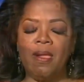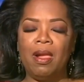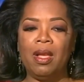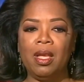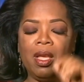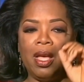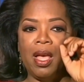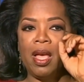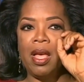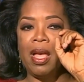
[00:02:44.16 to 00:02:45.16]
to make
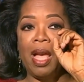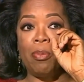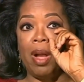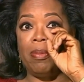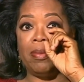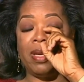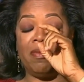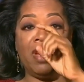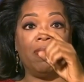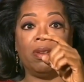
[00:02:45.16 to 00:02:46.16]
almost anyone,
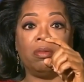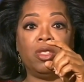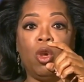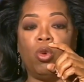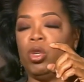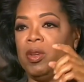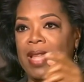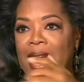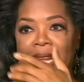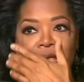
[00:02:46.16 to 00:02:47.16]
from murderers to
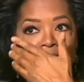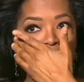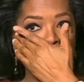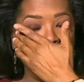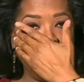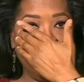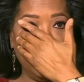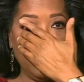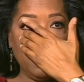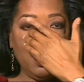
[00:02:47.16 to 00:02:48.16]
celebrities,
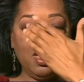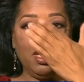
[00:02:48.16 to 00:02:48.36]
cry.